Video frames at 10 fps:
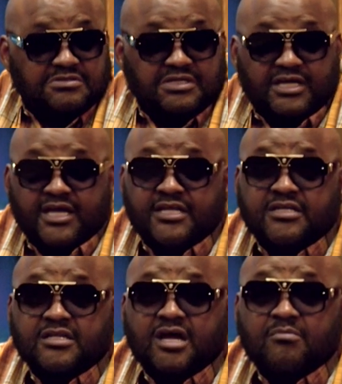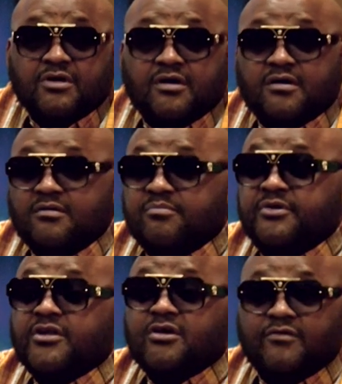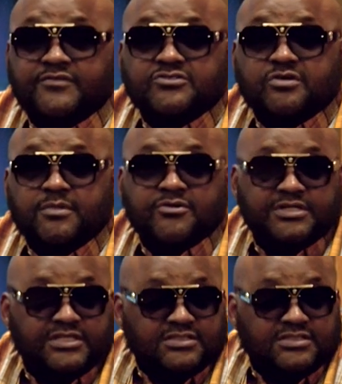And I'm a pillar of this community.